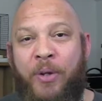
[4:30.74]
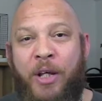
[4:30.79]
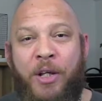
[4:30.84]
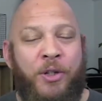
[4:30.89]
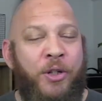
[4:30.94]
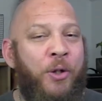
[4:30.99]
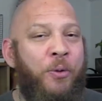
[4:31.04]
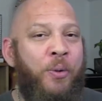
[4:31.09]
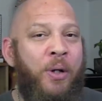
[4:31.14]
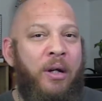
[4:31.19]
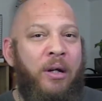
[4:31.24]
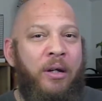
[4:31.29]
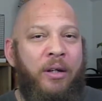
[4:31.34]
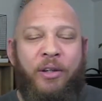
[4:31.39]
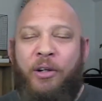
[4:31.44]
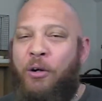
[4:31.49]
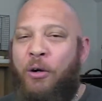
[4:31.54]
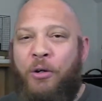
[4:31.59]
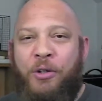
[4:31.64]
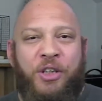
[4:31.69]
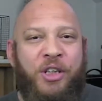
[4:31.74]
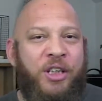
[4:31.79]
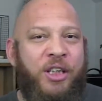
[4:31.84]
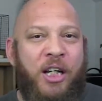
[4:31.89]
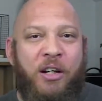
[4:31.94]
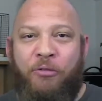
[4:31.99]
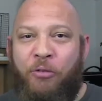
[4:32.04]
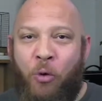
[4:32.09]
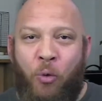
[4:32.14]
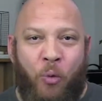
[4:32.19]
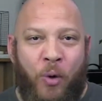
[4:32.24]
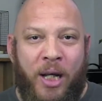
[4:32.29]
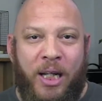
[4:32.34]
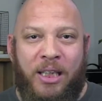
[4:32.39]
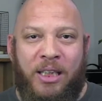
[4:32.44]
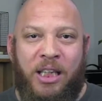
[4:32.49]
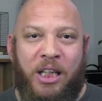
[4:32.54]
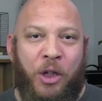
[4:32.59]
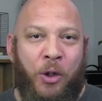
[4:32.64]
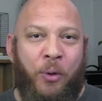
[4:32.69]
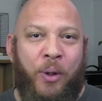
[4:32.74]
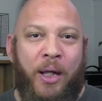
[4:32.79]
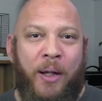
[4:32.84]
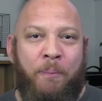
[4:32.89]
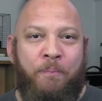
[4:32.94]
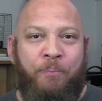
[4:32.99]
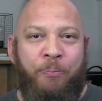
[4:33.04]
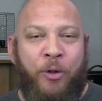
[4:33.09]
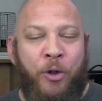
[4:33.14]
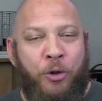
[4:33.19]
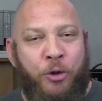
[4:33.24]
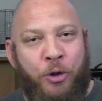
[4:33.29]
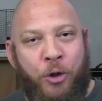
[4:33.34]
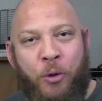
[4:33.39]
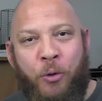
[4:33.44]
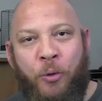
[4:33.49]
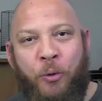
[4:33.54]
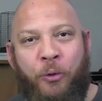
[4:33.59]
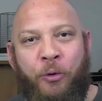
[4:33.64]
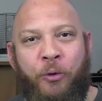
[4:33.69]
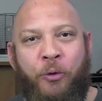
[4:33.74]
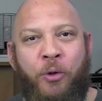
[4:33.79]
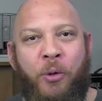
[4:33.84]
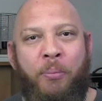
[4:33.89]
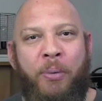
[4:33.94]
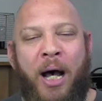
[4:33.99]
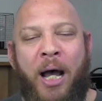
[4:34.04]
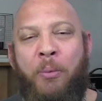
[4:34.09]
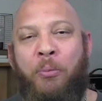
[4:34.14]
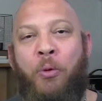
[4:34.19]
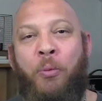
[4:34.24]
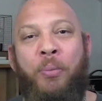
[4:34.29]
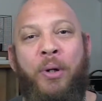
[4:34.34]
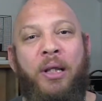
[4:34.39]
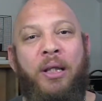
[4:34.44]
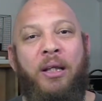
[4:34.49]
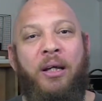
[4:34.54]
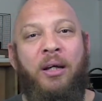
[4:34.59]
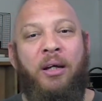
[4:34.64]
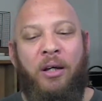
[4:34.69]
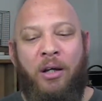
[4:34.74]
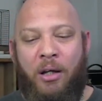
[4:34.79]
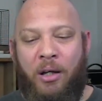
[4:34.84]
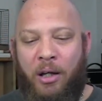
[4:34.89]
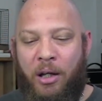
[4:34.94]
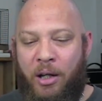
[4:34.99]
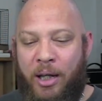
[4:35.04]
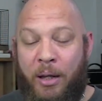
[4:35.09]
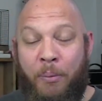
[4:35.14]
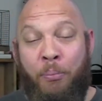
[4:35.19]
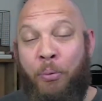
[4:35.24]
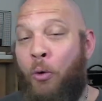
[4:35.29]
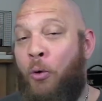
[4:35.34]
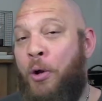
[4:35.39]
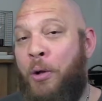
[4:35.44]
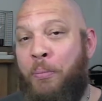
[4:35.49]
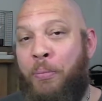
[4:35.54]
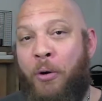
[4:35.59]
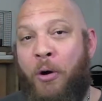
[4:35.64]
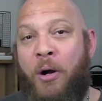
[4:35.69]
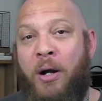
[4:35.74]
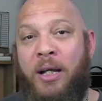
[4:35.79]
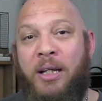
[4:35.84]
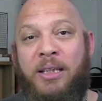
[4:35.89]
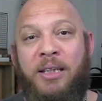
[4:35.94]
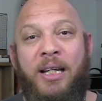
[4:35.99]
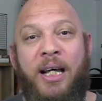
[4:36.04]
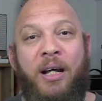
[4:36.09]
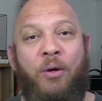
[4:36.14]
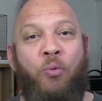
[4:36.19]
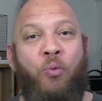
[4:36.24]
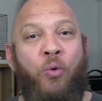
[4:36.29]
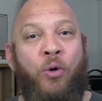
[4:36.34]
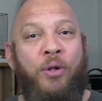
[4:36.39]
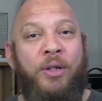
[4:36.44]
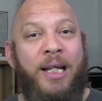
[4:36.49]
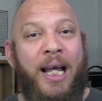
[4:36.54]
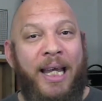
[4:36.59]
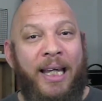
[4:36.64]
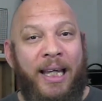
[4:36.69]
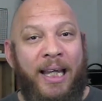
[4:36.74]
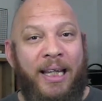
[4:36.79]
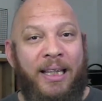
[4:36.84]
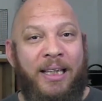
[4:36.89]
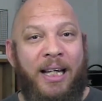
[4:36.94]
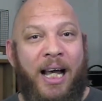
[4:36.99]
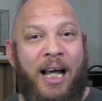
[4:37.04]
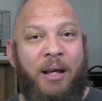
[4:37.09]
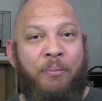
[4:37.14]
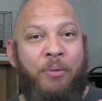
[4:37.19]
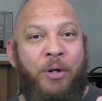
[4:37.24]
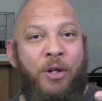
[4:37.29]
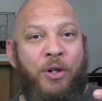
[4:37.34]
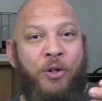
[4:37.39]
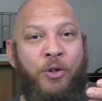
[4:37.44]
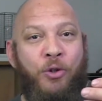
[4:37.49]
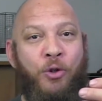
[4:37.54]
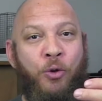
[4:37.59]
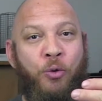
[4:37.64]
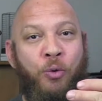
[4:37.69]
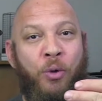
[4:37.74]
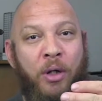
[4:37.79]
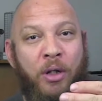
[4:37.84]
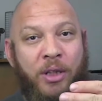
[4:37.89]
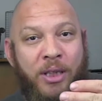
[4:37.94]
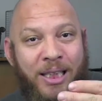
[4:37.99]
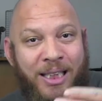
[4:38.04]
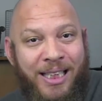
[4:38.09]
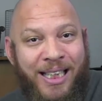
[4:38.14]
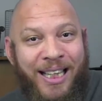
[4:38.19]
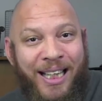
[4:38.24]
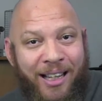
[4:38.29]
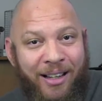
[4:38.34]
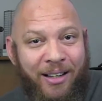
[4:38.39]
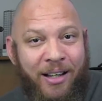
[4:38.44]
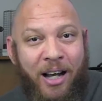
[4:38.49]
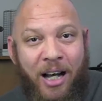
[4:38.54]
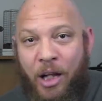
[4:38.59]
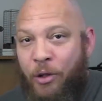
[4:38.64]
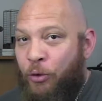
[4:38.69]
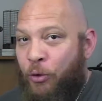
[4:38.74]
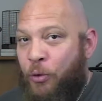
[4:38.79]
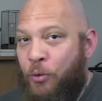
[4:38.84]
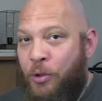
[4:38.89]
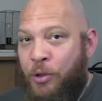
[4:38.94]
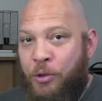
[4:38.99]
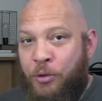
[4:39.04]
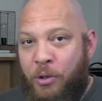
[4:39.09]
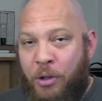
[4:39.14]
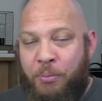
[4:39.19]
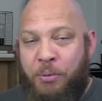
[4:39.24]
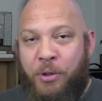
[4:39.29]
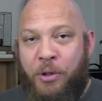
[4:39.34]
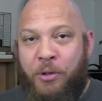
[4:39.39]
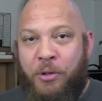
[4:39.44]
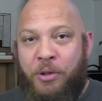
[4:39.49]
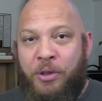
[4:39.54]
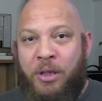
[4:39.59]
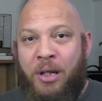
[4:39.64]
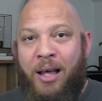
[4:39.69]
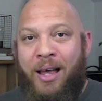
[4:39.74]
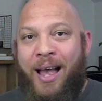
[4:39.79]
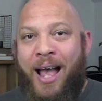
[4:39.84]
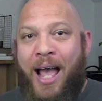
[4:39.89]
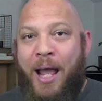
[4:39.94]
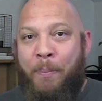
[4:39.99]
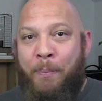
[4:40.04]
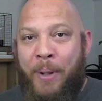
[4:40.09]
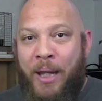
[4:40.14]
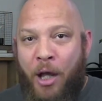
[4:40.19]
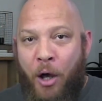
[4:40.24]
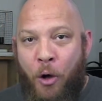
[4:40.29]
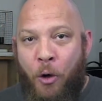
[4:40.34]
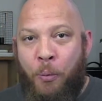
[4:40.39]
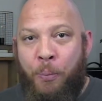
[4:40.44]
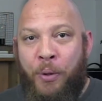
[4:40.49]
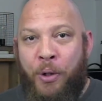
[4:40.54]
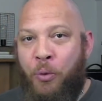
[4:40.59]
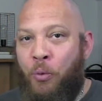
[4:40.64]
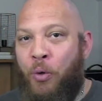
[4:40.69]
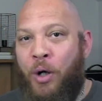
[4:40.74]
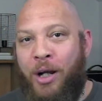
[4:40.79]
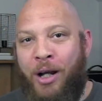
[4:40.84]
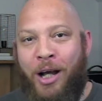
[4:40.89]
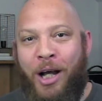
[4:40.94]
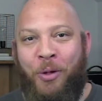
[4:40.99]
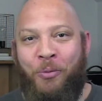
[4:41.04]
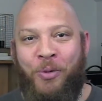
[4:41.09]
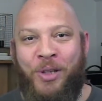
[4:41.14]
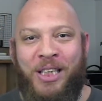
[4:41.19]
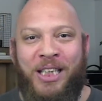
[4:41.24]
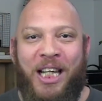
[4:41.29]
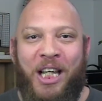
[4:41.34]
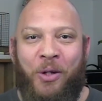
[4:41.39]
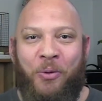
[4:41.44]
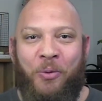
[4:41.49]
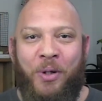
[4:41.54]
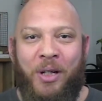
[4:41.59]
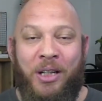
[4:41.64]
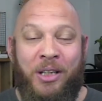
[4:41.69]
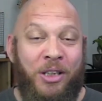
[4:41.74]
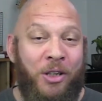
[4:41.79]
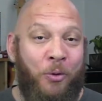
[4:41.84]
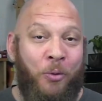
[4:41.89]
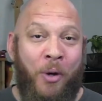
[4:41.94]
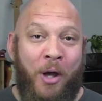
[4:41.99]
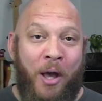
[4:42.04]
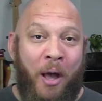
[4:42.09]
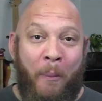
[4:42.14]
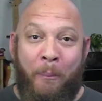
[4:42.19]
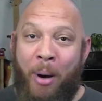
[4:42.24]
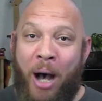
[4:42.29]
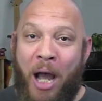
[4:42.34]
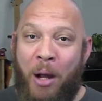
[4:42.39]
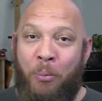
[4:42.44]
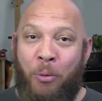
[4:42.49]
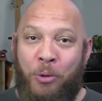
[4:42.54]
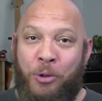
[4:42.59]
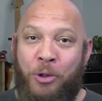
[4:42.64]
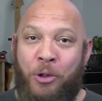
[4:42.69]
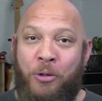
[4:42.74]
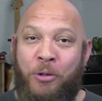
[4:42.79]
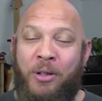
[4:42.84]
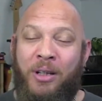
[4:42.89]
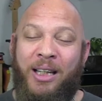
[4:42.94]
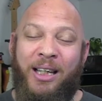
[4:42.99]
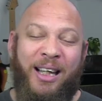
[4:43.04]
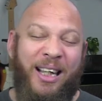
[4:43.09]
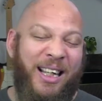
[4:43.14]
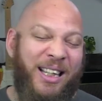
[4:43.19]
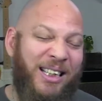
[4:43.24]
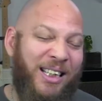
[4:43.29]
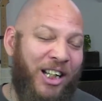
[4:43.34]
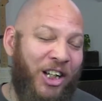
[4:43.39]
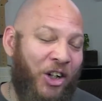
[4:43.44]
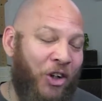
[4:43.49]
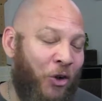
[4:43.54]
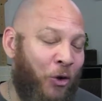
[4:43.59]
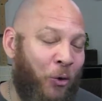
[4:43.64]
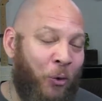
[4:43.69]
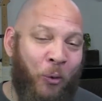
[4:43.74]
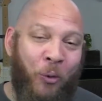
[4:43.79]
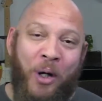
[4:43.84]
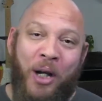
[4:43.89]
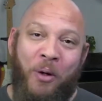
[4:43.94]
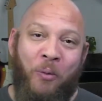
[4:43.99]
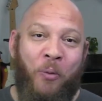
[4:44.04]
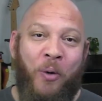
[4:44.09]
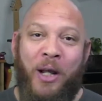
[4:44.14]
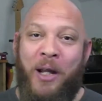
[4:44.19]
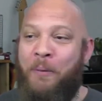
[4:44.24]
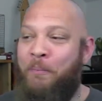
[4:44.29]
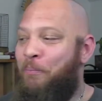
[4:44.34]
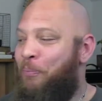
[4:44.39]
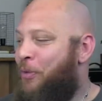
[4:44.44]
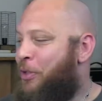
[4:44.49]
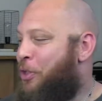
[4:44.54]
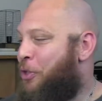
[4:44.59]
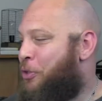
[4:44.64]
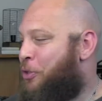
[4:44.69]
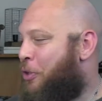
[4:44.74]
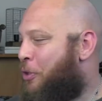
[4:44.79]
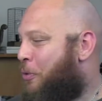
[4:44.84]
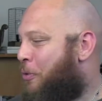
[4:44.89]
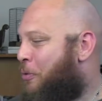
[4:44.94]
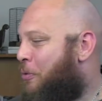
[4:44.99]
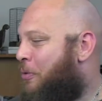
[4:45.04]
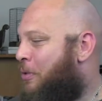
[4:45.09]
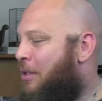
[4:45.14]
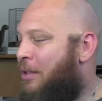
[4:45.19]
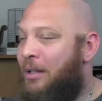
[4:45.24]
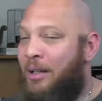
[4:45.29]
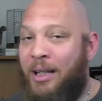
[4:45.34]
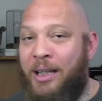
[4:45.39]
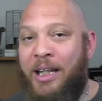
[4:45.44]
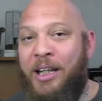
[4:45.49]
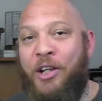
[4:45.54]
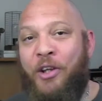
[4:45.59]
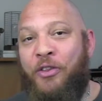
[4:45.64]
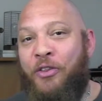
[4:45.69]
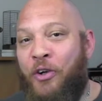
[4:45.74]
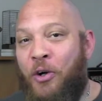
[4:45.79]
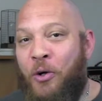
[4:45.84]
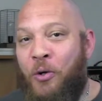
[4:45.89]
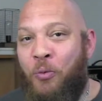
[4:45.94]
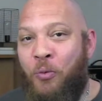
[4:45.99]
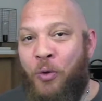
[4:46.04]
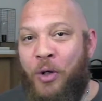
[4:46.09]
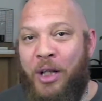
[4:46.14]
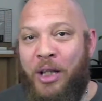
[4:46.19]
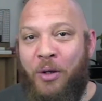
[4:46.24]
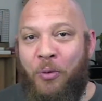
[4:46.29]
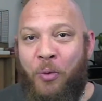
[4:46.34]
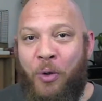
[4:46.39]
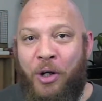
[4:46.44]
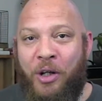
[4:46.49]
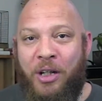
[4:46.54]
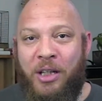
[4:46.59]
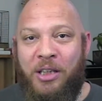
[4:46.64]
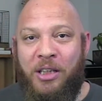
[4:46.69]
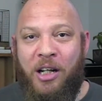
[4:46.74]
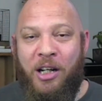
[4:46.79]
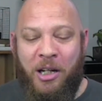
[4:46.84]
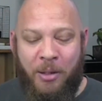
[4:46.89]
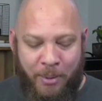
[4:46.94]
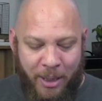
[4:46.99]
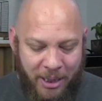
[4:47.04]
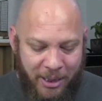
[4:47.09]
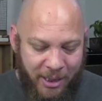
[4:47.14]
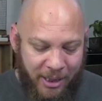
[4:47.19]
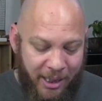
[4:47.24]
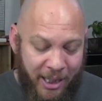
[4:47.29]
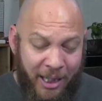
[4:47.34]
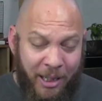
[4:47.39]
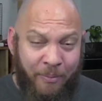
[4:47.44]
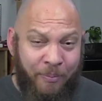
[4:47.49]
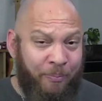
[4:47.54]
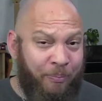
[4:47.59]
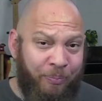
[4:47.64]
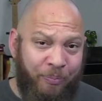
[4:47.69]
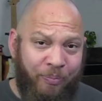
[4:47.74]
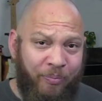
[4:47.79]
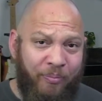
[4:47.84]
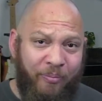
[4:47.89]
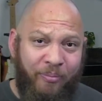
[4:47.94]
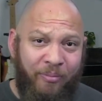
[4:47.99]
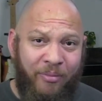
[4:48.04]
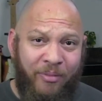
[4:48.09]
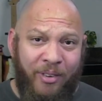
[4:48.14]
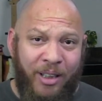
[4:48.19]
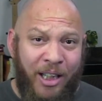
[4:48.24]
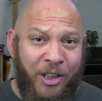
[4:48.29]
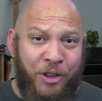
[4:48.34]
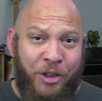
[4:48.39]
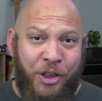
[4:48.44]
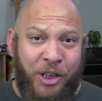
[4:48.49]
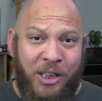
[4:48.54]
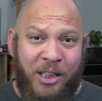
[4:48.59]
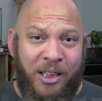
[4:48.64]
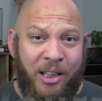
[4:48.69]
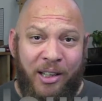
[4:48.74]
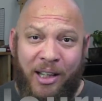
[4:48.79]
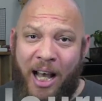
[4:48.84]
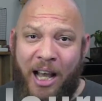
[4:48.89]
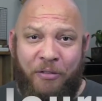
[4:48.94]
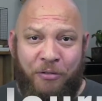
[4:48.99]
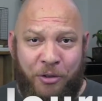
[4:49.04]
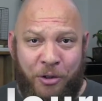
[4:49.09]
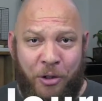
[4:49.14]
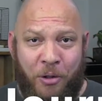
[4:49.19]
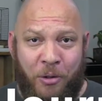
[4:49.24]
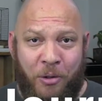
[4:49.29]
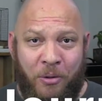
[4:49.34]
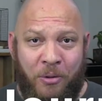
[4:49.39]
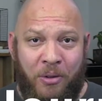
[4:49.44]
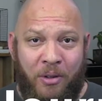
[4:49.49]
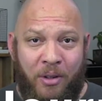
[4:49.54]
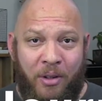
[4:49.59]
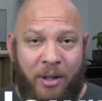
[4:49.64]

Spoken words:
So there are several ways that you can journal through the Bible, but the important part is that we're taking time to seek God through the Scriptures and be open to what God would say to us. So Bible journaling is a great way to journal. And then the third one that we're going to talk about today is just a life journal.